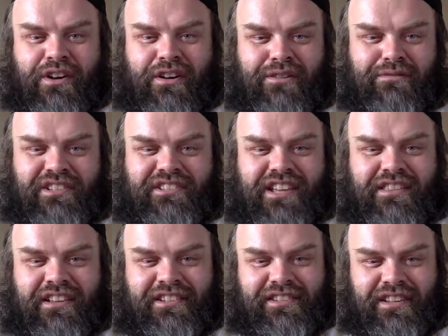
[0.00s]
And I always say
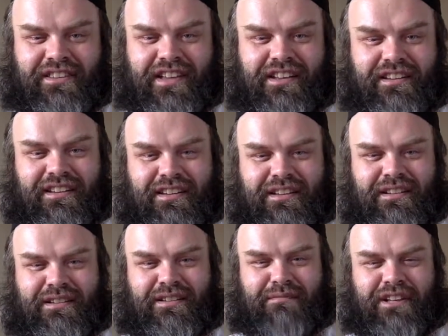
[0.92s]
things like that
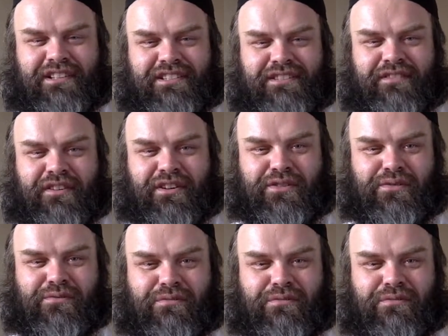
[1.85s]
because it's very true.